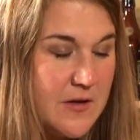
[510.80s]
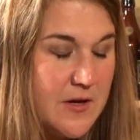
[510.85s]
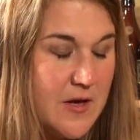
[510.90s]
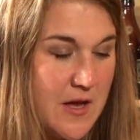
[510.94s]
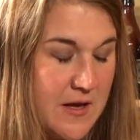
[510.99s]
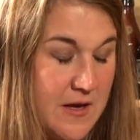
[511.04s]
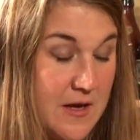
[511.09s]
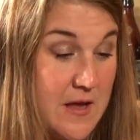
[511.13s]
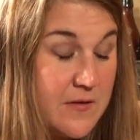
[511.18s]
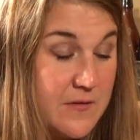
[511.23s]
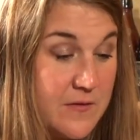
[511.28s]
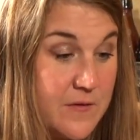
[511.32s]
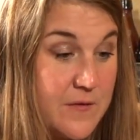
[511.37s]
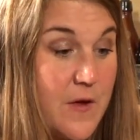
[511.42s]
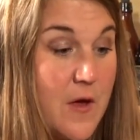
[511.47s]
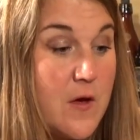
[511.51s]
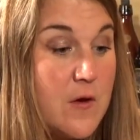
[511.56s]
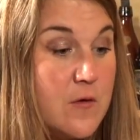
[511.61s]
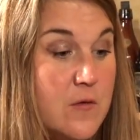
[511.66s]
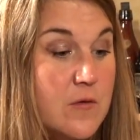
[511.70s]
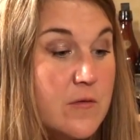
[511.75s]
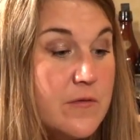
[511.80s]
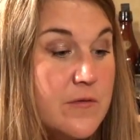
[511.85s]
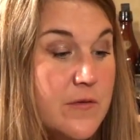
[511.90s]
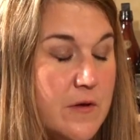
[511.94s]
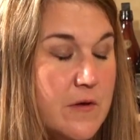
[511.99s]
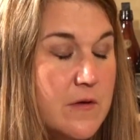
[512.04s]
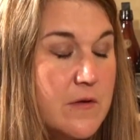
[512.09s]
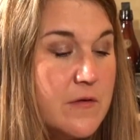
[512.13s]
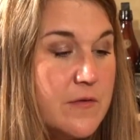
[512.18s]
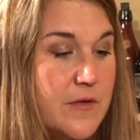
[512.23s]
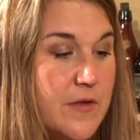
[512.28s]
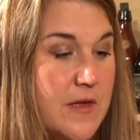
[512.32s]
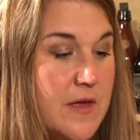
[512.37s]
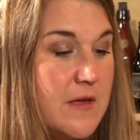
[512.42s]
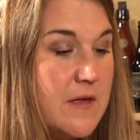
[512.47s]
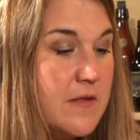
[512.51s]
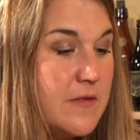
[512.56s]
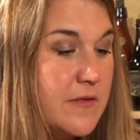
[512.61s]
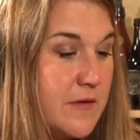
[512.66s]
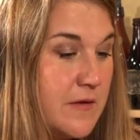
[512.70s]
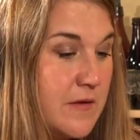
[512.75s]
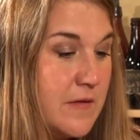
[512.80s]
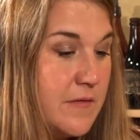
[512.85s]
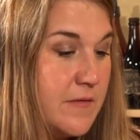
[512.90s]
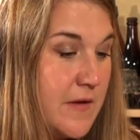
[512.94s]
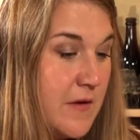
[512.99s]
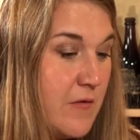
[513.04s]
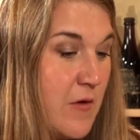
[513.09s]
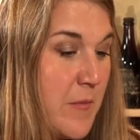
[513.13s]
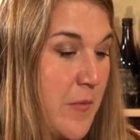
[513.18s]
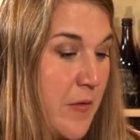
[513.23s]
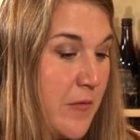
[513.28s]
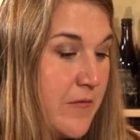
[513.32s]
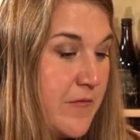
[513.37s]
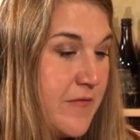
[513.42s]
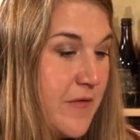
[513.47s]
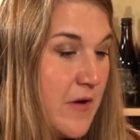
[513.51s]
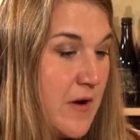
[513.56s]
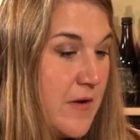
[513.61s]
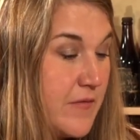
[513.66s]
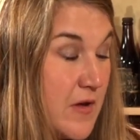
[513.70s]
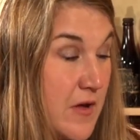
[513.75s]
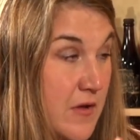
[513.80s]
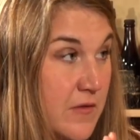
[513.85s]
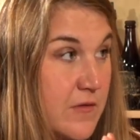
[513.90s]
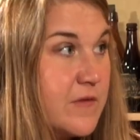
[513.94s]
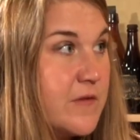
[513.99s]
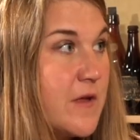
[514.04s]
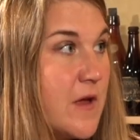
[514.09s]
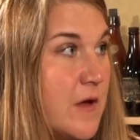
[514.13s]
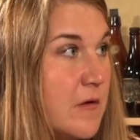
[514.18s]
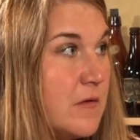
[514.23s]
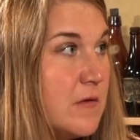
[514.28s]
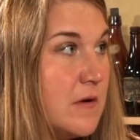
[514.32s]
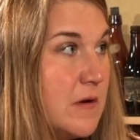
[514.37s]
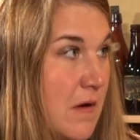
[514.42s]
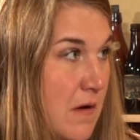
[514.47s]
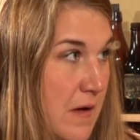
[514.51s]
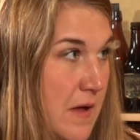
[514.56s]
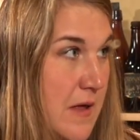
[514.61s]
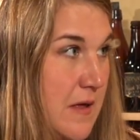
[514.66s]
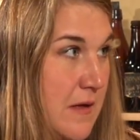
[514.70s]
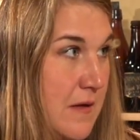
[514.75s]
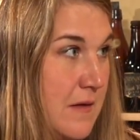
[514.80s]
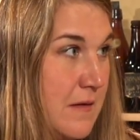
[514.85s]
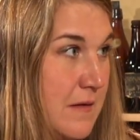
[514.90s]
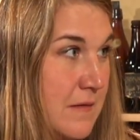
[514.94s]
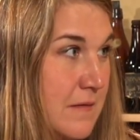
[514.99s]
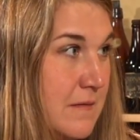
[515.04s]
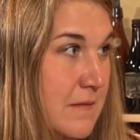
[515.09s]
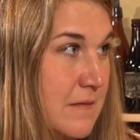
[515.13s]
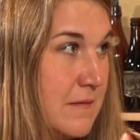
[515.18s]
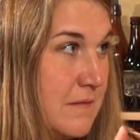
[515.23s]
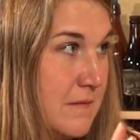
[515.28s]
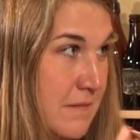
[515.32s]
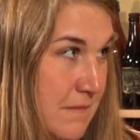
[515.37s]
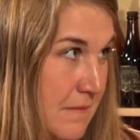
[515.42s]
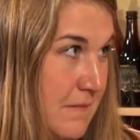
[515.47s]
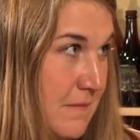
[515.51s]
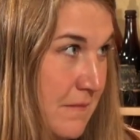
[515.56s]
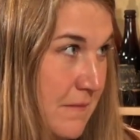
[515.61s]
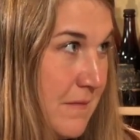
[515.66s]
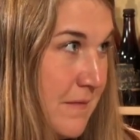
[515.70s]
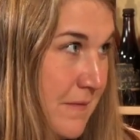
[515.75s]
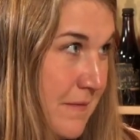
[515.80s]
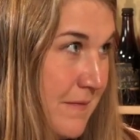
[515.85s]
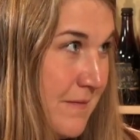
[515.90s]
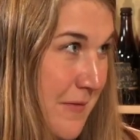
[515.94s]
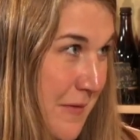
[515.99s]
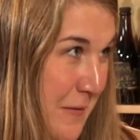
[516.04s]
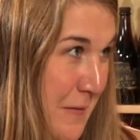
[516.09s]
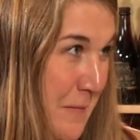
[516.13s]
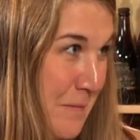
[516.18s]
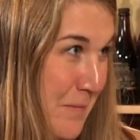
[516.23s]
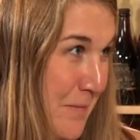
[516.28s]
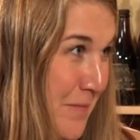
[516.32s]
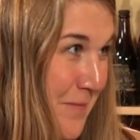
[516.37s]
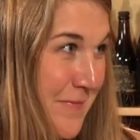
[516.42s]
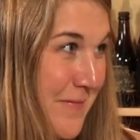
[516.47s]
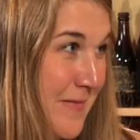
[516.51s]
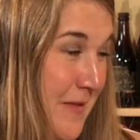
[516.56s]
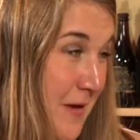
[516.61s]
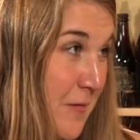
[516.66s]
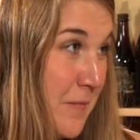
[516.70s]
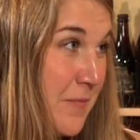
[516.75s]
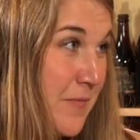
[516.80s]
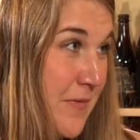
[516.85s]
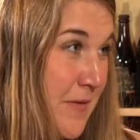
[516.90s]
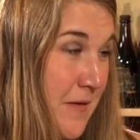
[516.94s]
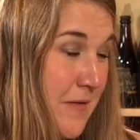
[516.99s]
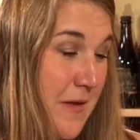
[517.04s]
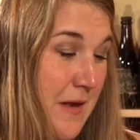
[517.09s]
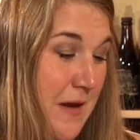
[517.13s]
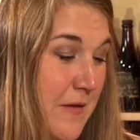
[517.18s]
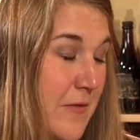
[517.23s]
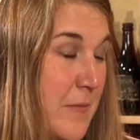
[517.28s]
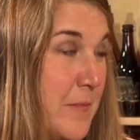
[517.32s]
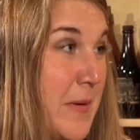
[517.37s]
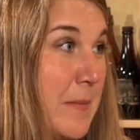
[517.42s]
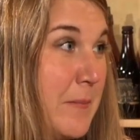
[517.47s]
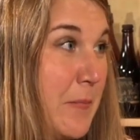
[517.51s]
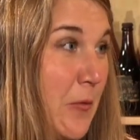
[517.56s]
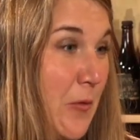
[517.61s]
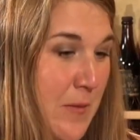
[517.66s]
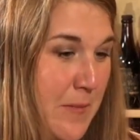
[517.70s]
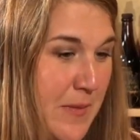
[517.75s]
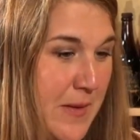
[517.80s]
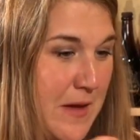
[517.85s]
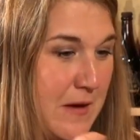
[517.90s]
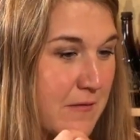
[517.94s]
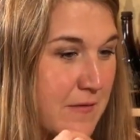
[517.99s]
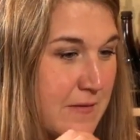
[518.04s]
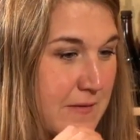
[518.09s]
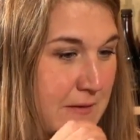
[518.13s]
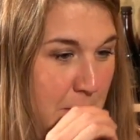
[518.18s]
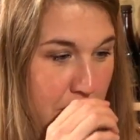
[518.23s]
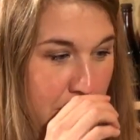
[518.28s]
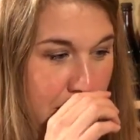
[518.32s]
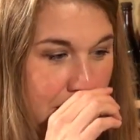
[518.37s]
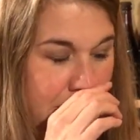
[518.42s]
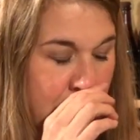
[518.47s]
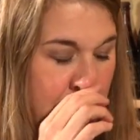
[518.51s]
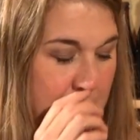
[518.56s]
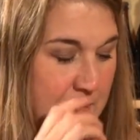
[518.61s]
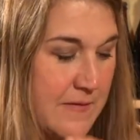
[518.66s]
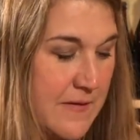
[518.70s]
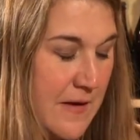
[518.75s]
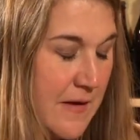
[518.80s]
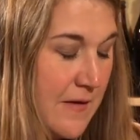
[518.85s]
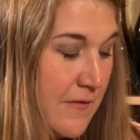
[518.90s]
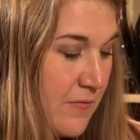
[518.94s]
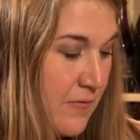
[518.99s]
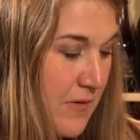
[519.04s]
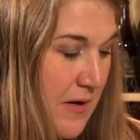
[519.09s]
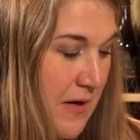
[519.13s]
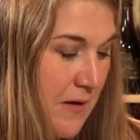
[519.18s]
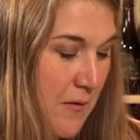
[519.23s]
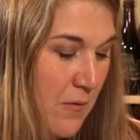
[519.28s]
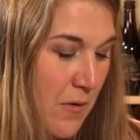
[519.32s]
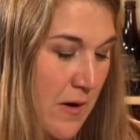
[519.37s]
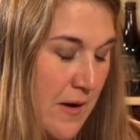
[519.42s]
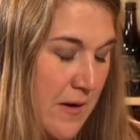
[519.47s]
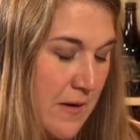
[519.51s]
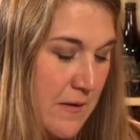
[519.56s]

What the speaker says: is so the 0.5 is so like the big boy beer, as it were. It's really quite.